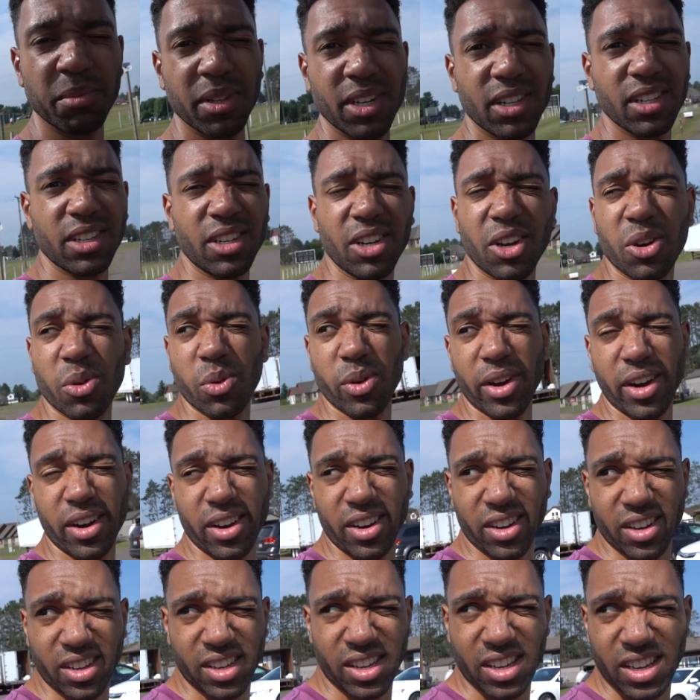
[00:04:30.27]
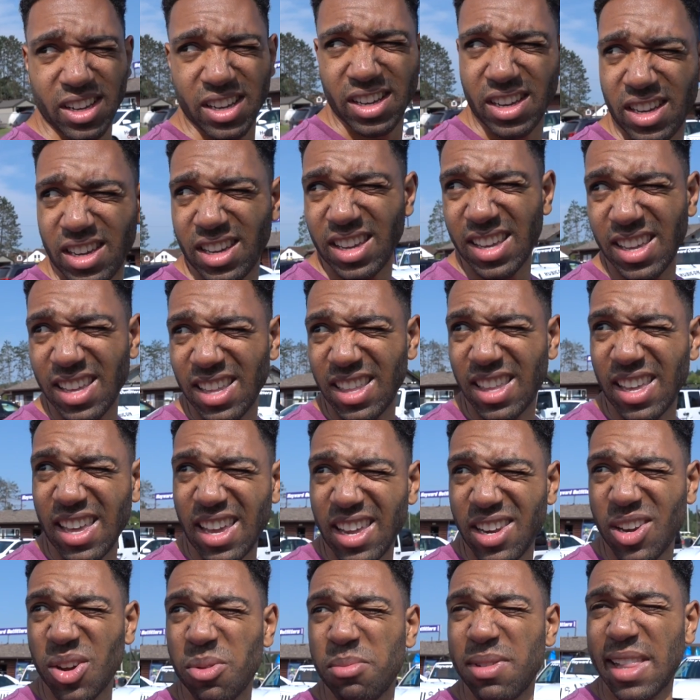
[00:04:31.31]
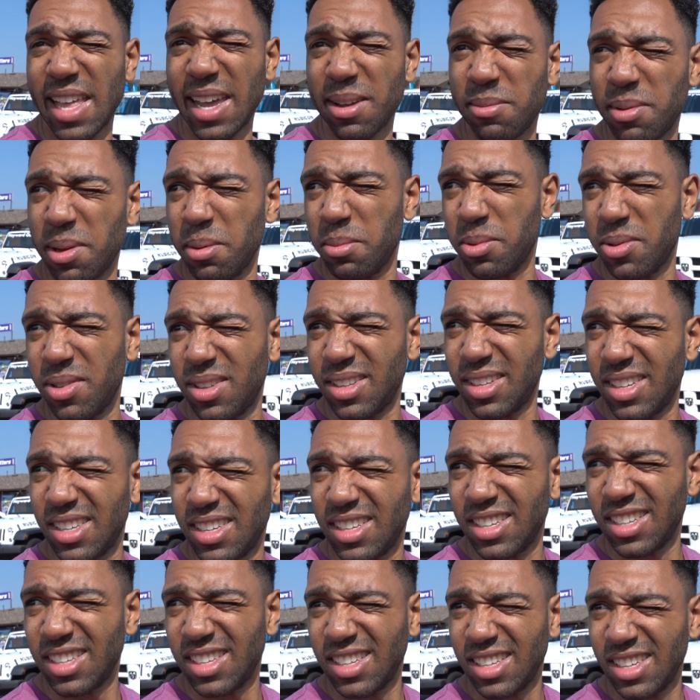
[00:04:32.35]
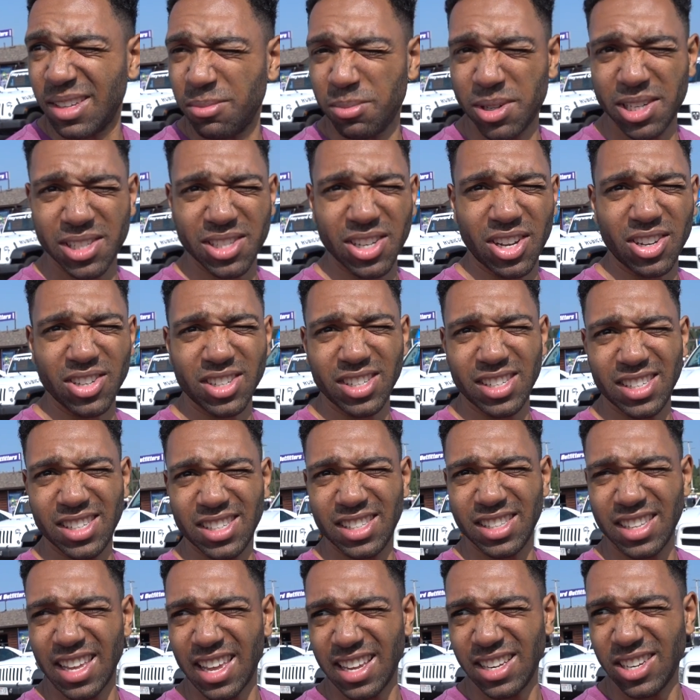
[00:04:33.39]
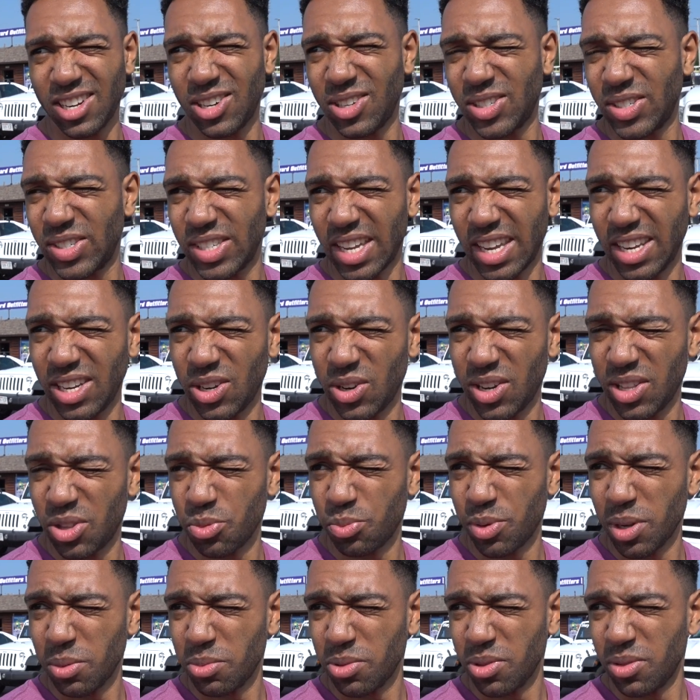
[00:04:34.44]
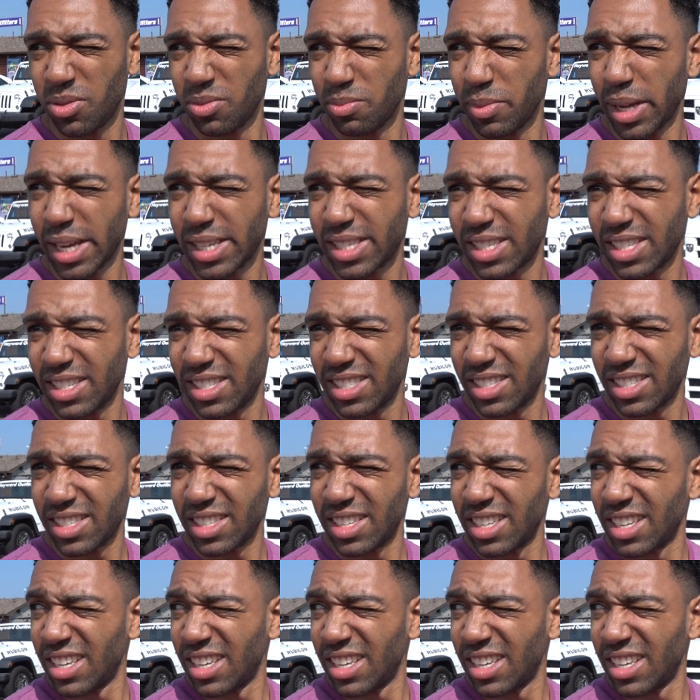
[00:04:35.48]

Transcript: the middle of nowhere. And no black people. But it's all good. Ain't no, ain't no other people. Mexicans,